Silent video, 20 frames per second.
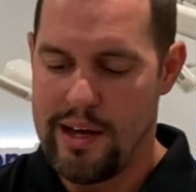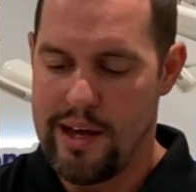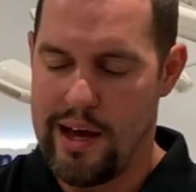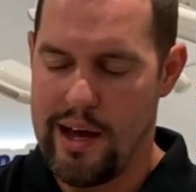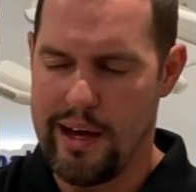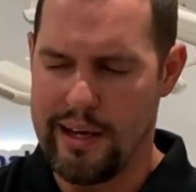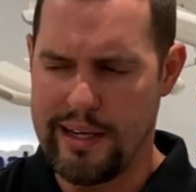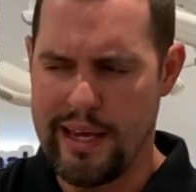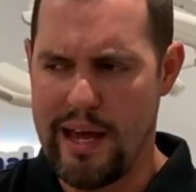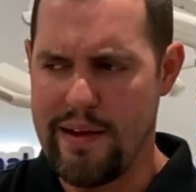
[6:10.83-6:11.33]

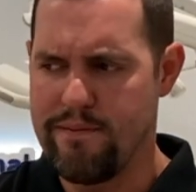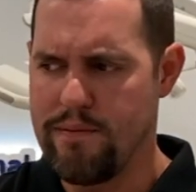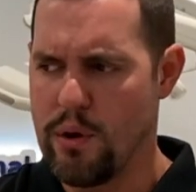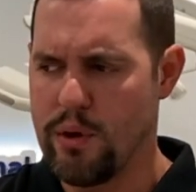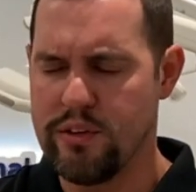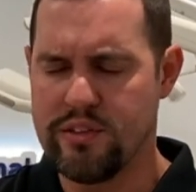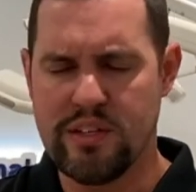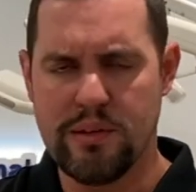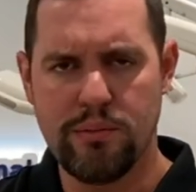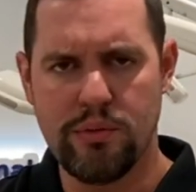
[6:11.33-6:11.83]
Again,
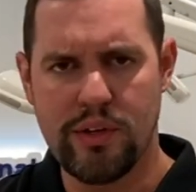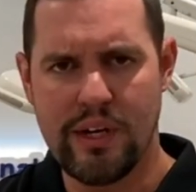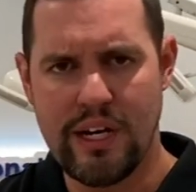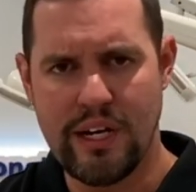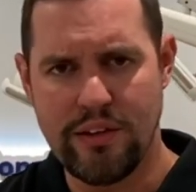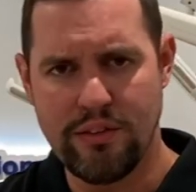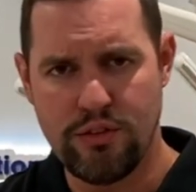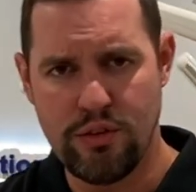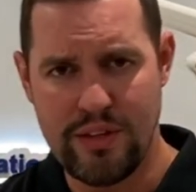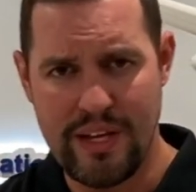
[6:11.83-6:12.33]
very
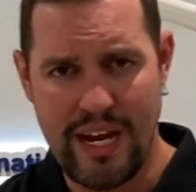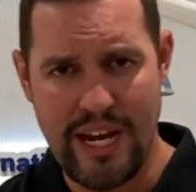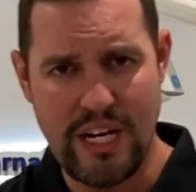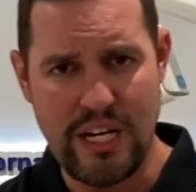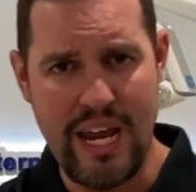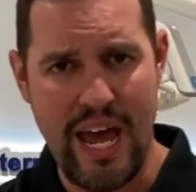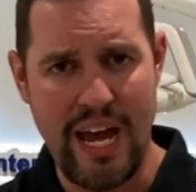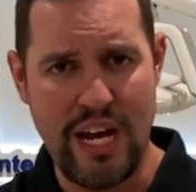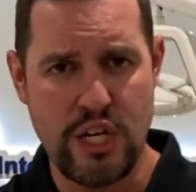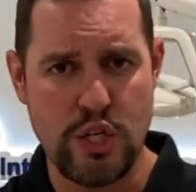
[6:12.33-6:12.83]
similar to
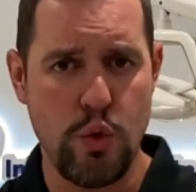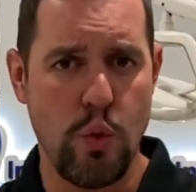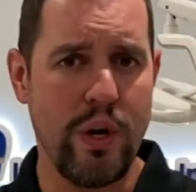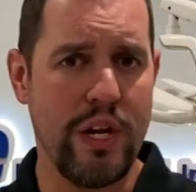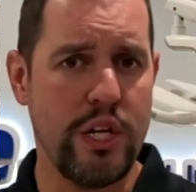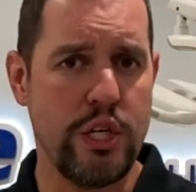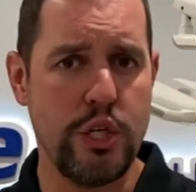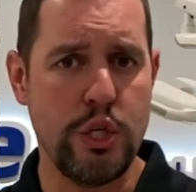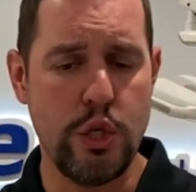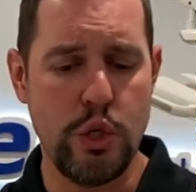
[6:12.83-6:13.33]
the
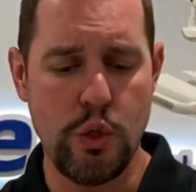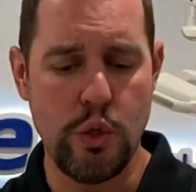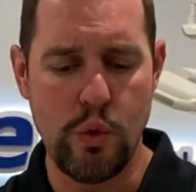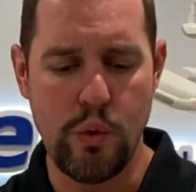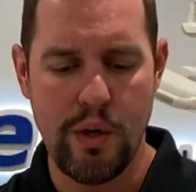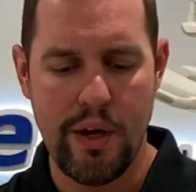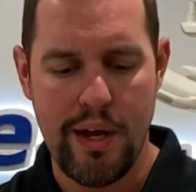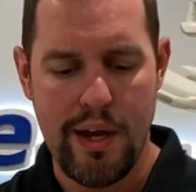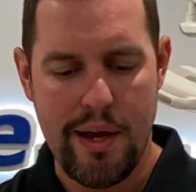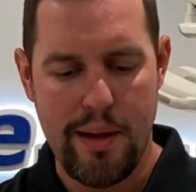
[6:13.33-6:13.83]

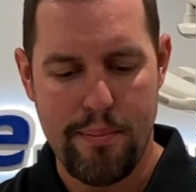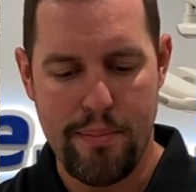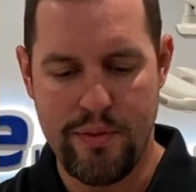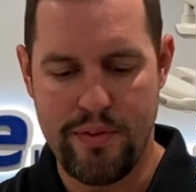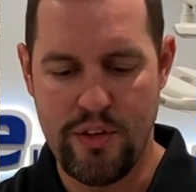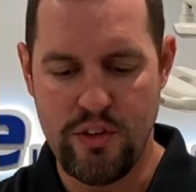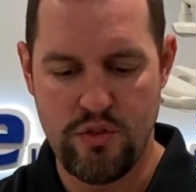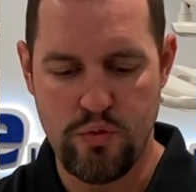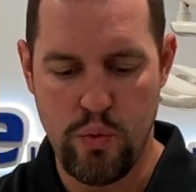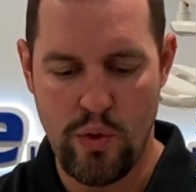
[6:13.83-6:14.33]
A-22, but
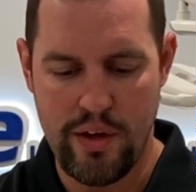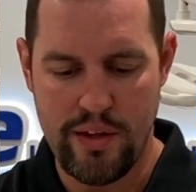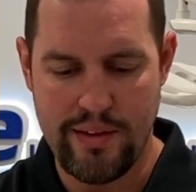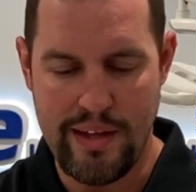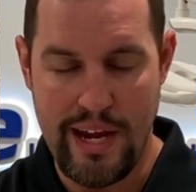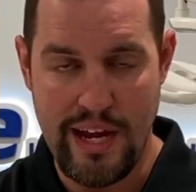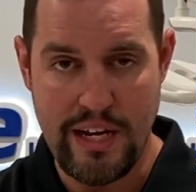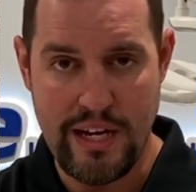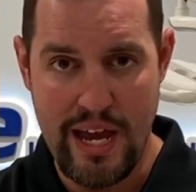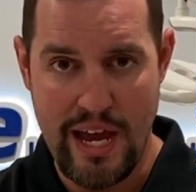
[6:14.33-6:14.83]
this one,
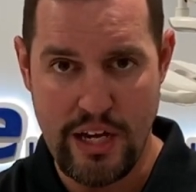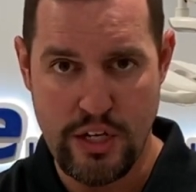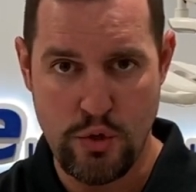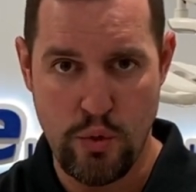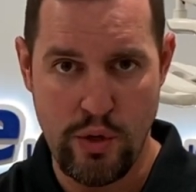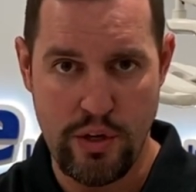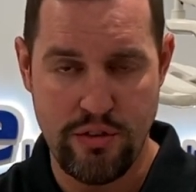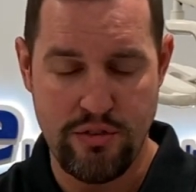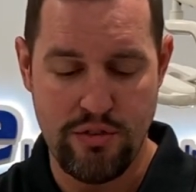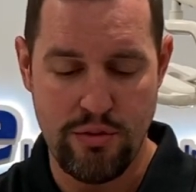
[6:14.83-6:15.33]
the
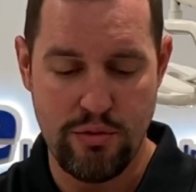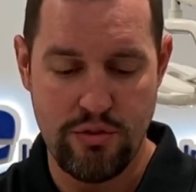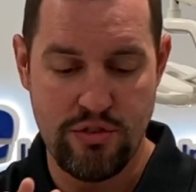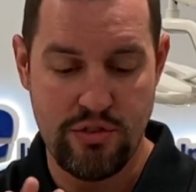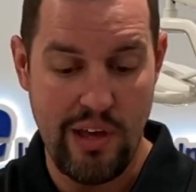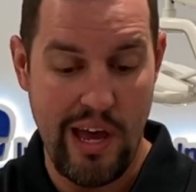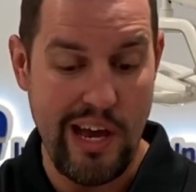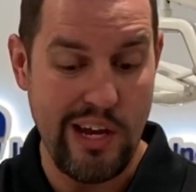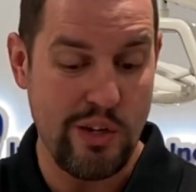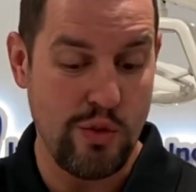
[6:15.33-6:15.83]

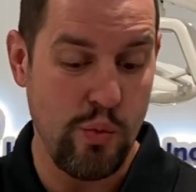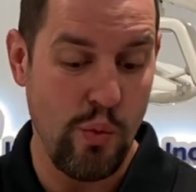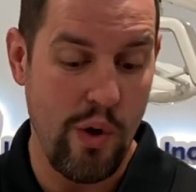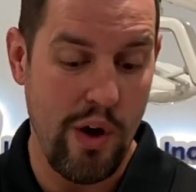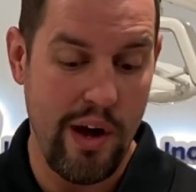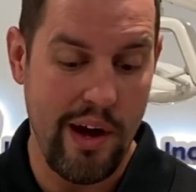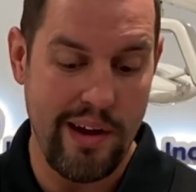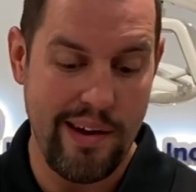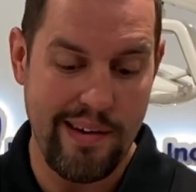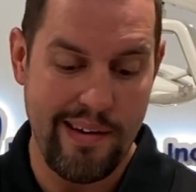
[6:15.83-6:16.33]

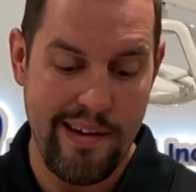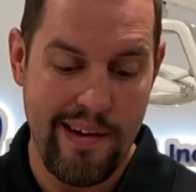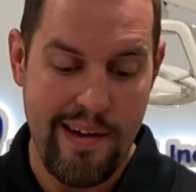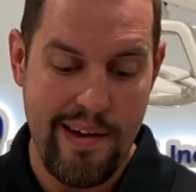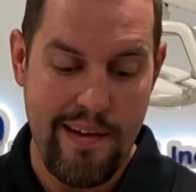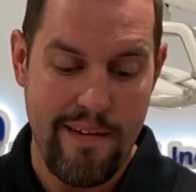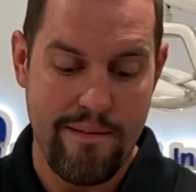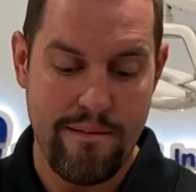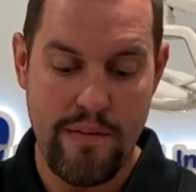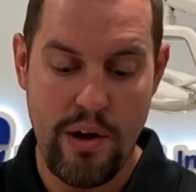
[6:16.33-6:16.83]
A-22/1,
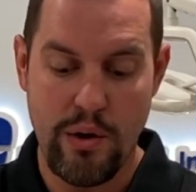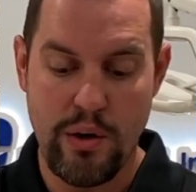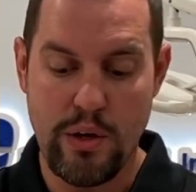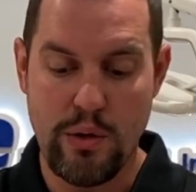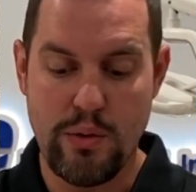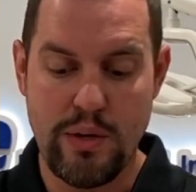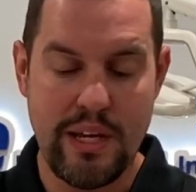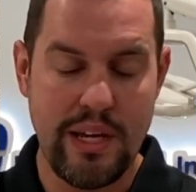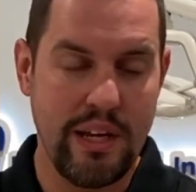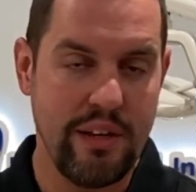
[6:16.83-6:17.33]
very
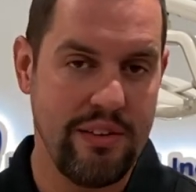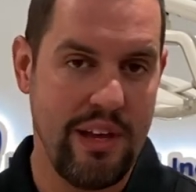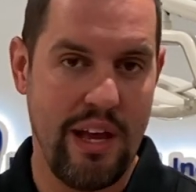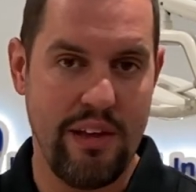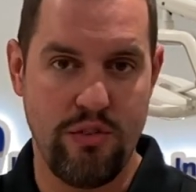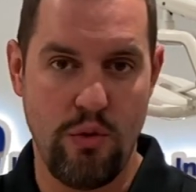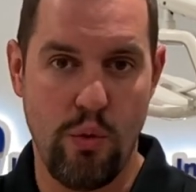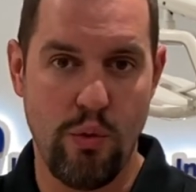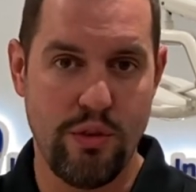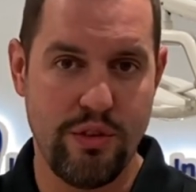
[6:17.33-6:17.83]
unique because it
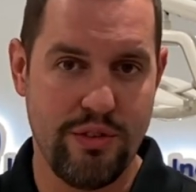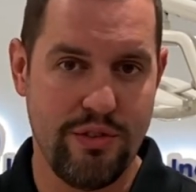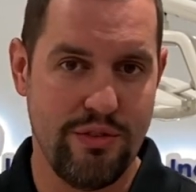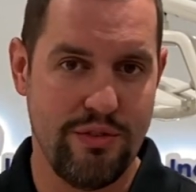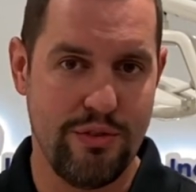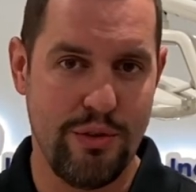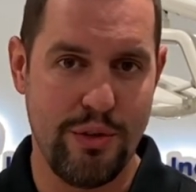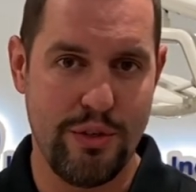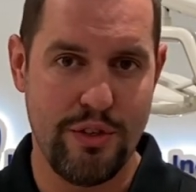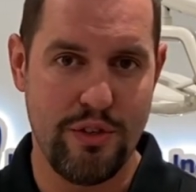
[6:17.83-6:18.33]
has origin
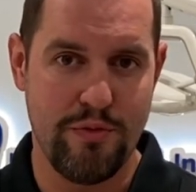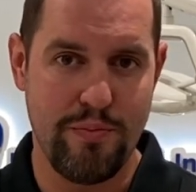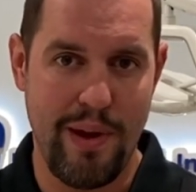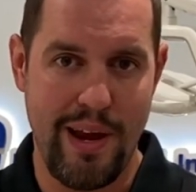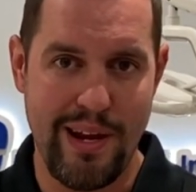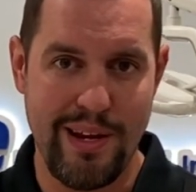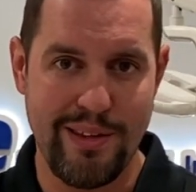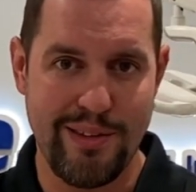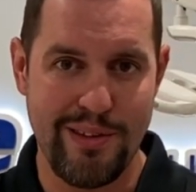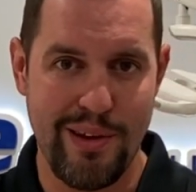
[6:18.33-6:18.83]
insertions
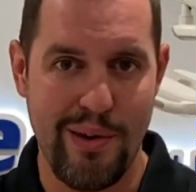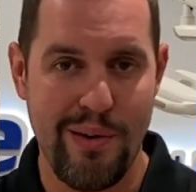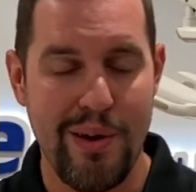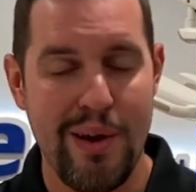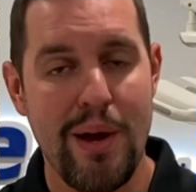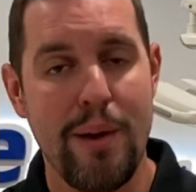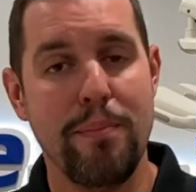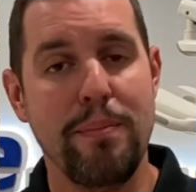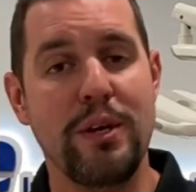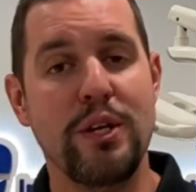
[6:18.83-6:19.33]
painted, so
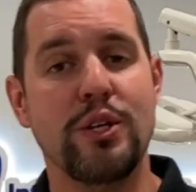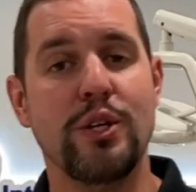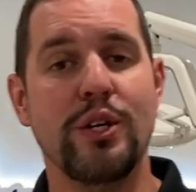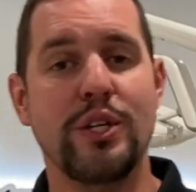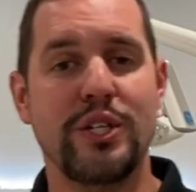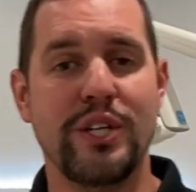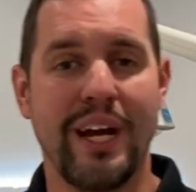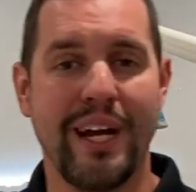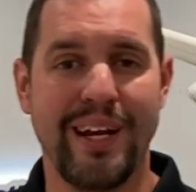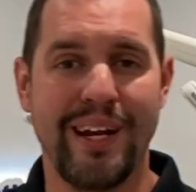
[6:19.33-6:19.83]
be sure to
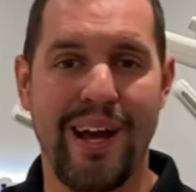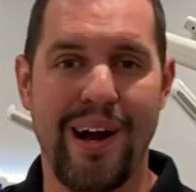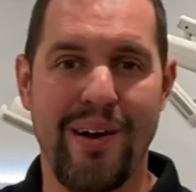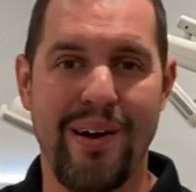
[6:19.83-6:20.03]
check it